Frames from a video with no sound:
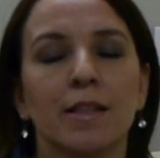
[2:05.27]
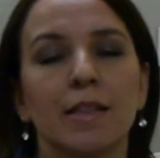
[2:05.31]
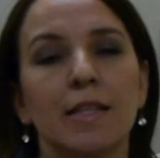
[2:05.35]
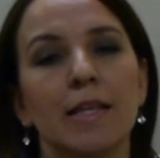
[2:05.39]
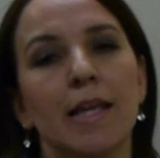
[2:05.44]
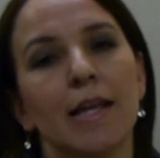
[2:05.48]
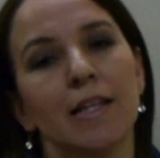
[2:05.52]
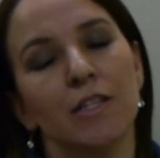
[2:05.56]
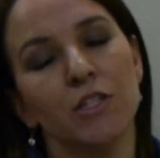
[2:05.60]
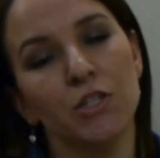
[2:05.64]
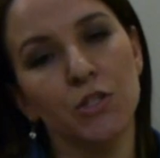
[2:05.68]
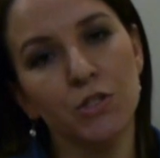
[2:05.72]

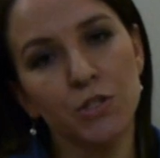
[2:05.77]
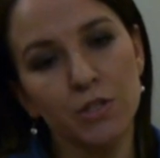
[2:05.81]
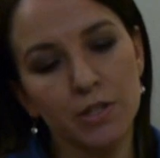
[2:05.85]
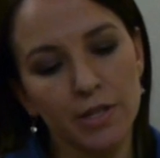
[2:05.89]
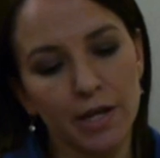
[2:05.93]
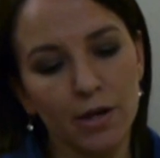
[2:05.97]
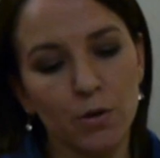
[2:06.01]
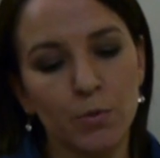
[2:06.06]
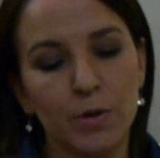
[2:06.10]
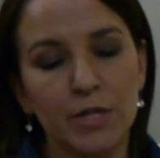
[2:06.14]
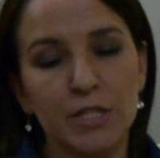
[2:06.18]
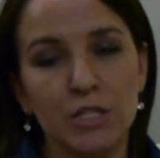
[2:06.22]
The answer to
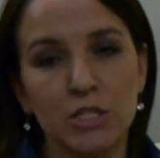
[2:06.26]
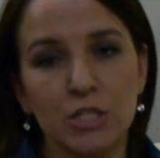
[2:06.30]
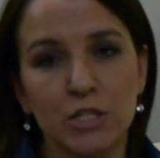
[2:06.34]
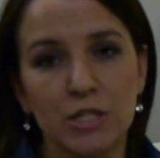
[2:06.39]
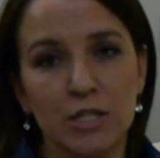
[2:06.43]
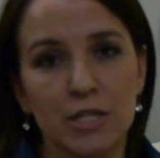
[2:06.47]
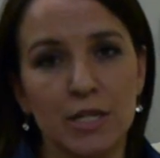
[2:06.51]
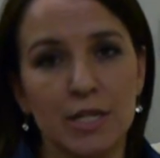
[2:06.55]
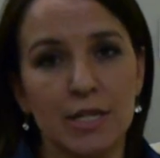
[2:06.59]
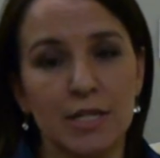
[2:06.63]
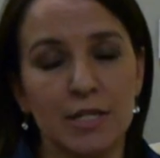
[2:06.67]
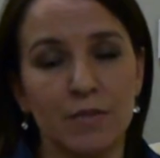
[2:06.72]
that
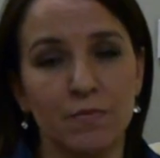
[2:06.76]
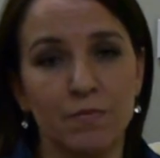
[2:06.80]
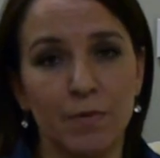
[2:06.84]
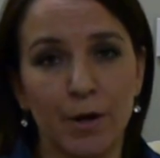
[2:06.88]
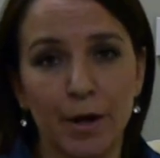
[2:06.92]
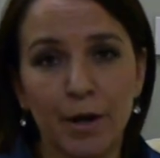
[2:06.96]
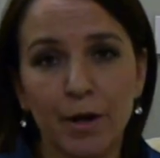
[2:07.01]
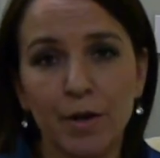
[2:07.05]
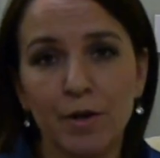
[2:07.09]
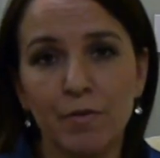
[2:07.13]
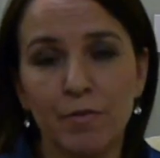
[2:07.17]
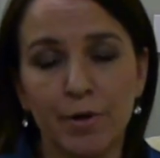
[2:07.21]
question is
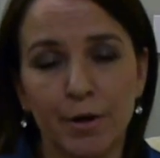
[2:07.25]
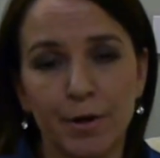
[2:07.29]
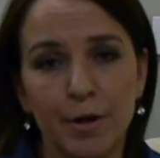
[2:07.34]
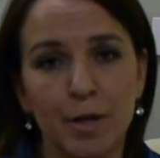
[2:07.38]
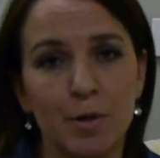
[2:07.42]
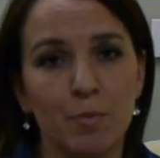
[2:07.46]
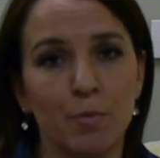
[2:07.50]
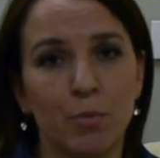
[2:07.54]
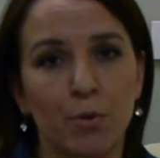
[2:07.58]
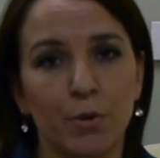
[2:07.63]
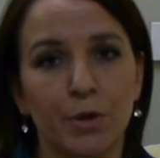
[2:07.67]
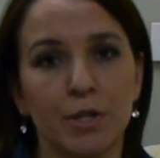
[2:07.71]
very, very
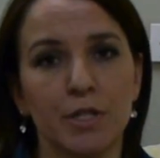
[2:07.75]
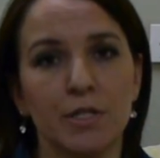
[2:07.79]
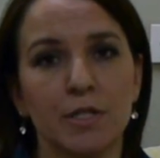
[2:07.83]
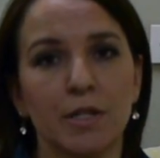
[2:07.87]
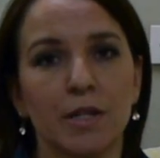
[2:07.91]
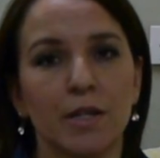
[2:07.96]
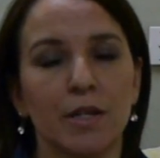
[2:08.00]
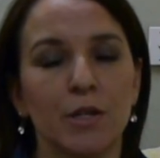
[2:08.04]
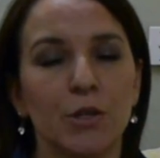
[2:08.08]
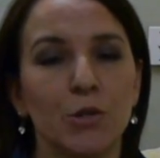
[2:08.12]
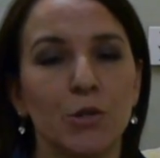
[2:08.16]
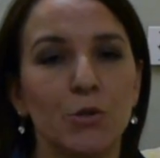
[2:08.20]

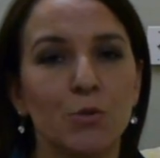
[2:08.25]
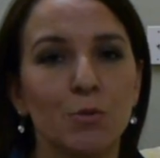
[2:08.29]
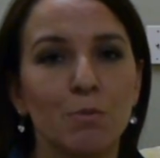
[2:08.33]
important.